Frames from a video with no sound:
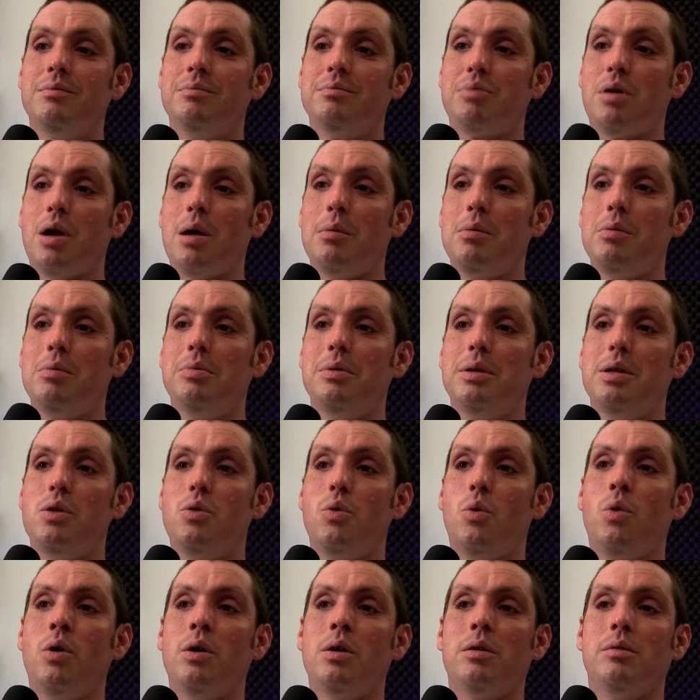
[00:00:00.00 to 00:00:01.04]
probably
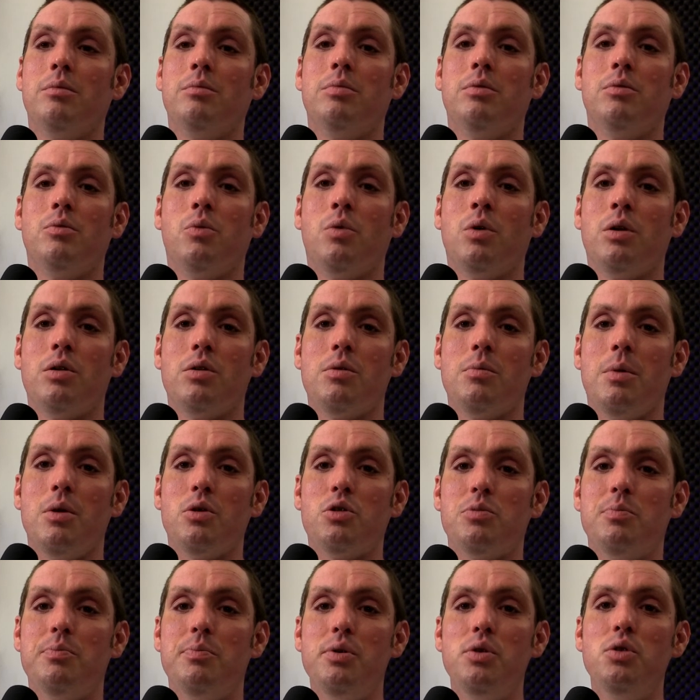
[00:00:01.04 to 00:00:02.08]
the one one of the
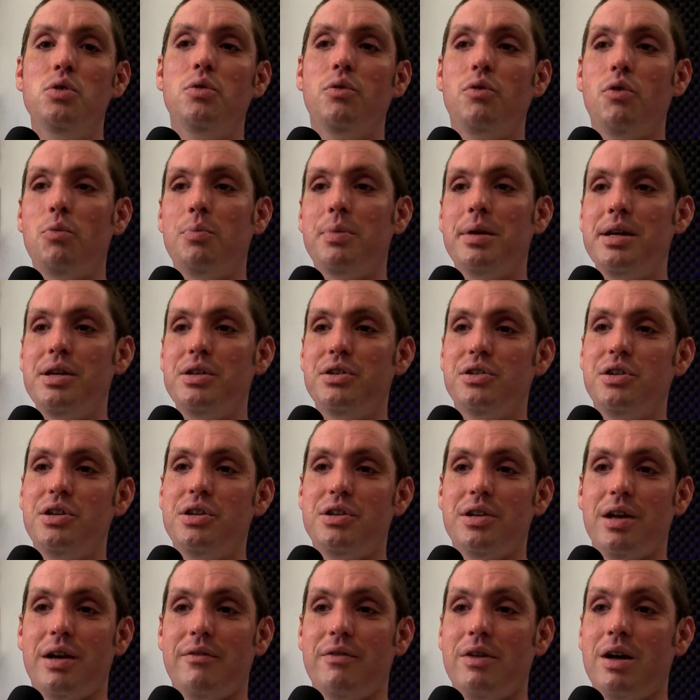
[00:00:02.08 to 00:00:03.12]
most beautiful
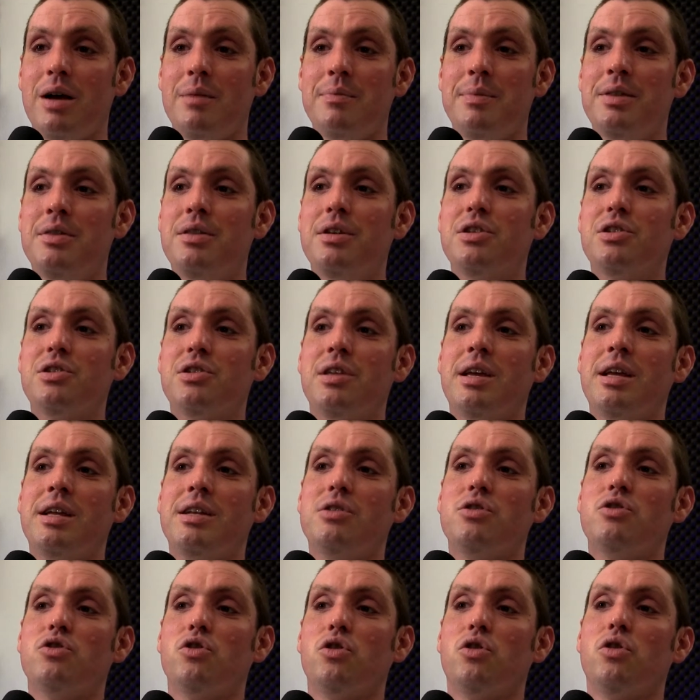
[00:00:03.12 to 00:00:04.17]
PCs I've I mean this thing
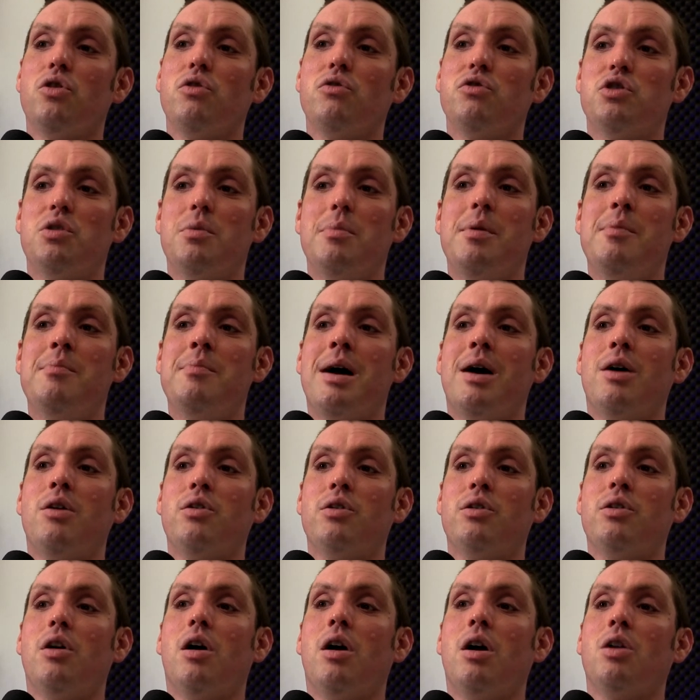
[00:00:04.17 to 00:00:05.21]
deserves to be
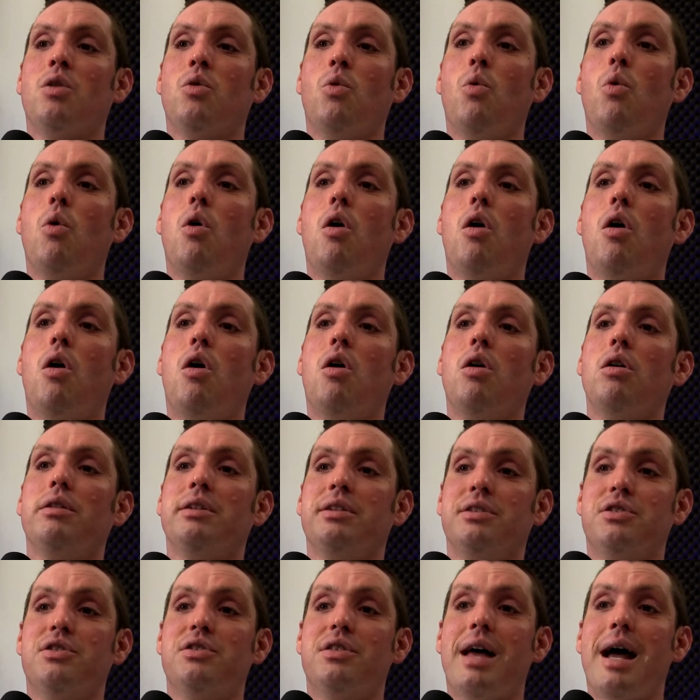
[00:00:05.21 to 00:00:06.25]
mounted on a wall.
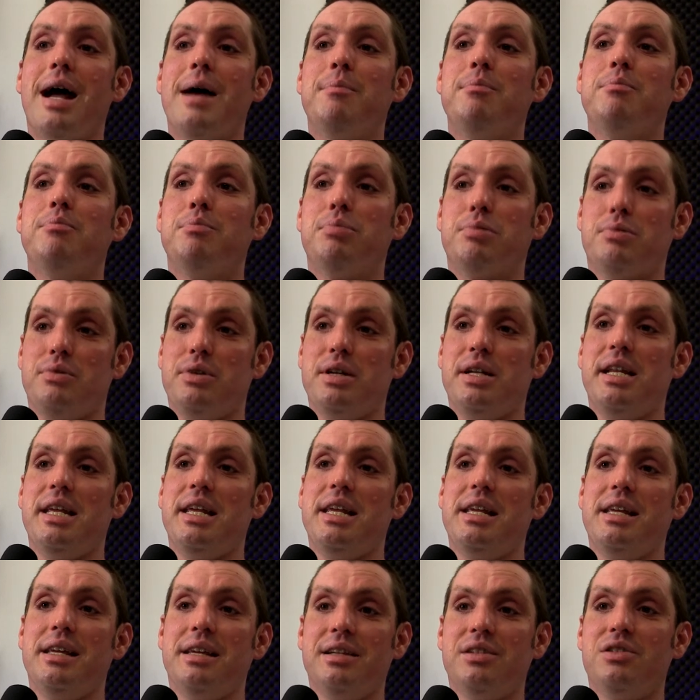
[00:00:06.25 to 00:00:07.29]
It's that
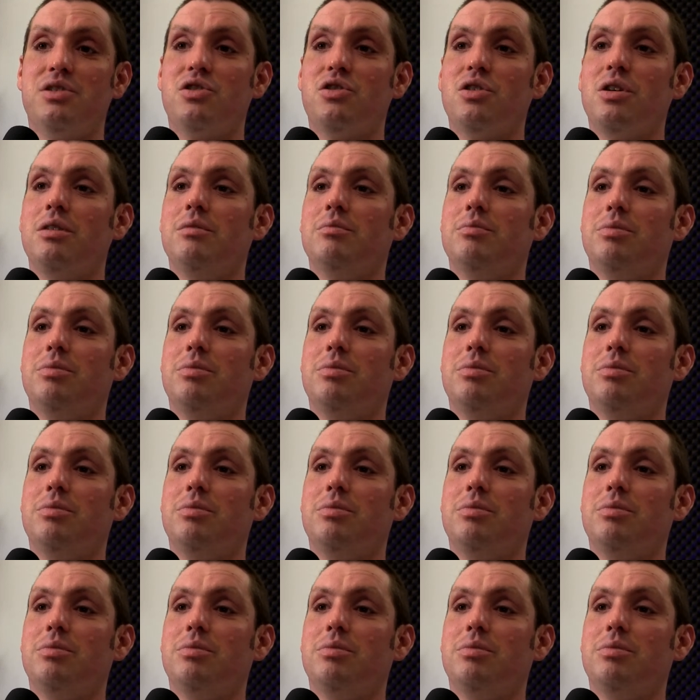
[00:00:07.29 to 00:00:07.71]
pretty. It's